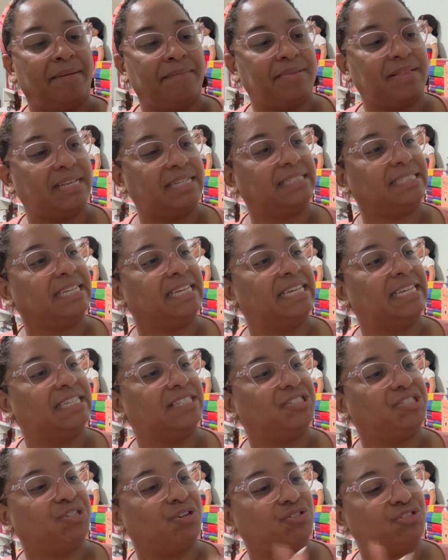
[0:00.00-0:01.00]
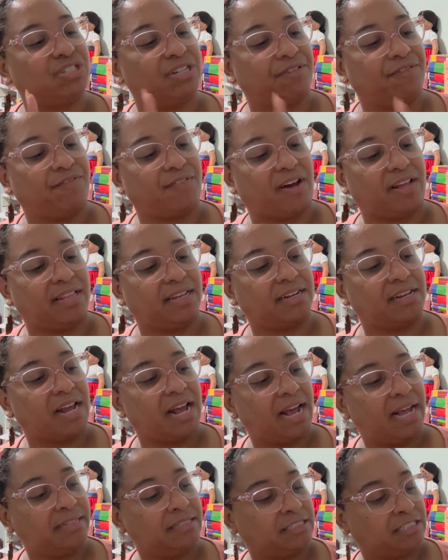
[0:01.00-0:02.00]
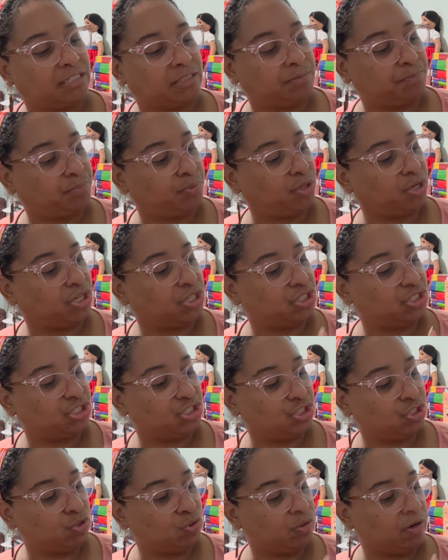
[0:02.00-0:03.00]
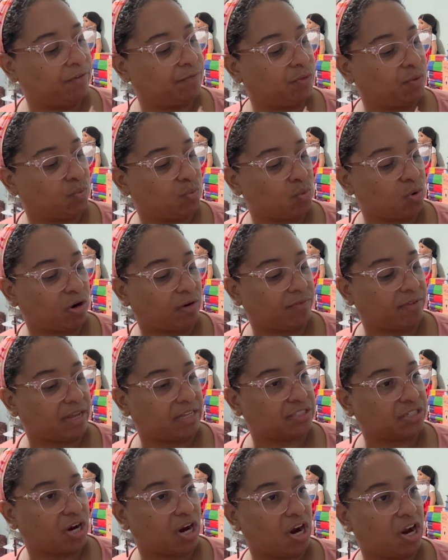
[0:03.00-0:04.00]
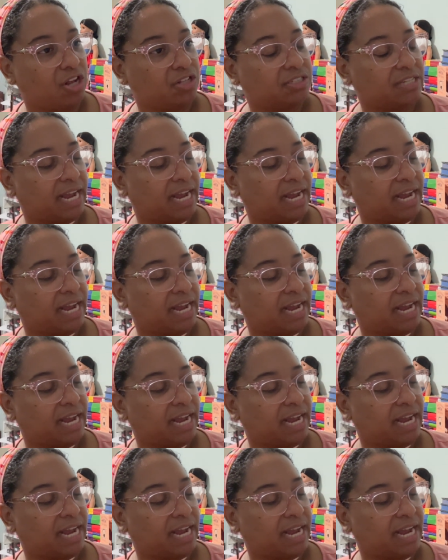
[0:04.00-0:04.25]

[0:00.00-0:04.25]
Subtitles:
This is Children of Fallen Gods. This is book 2 of the War of Lost Hearts.